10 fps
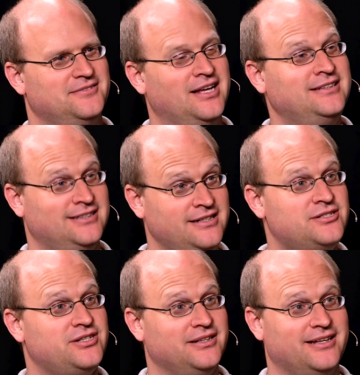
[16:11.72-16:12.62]
that's
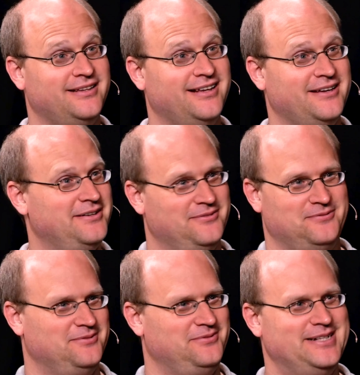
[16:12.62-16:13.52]
interesting.
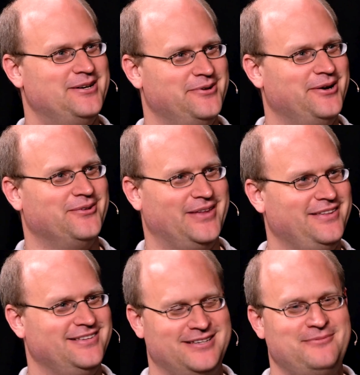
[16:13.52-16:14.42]
And we don't know.
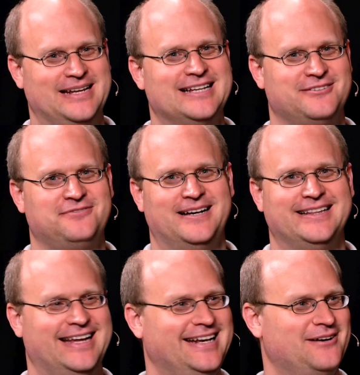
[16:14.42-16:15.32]
That somebody has to
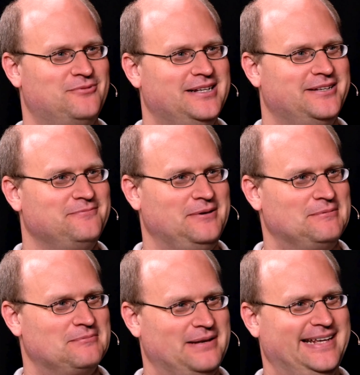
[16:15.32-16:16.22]
find that out. Why don't
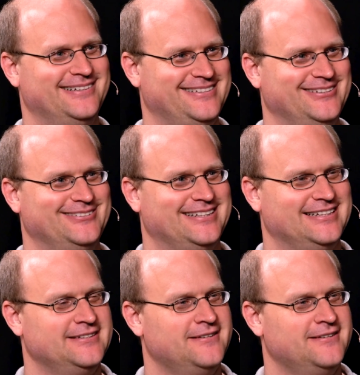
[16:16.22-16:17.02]
people play on Tuesdays?